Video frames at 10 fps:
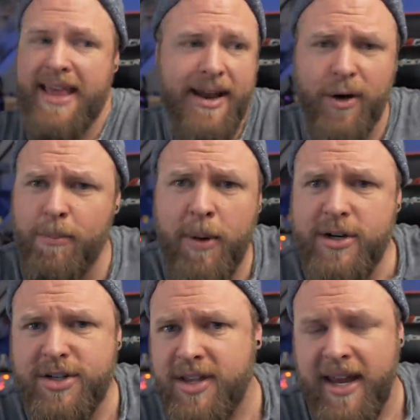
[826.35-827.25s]
That whole
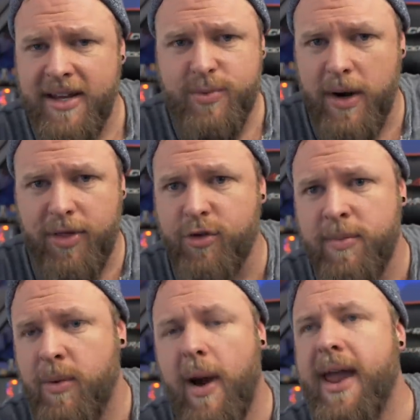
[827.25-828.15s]
merch thing is what
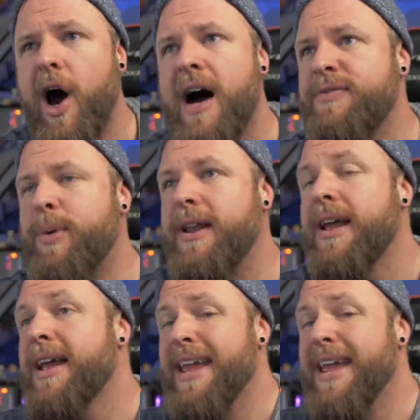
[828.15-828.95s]
threw me way off, but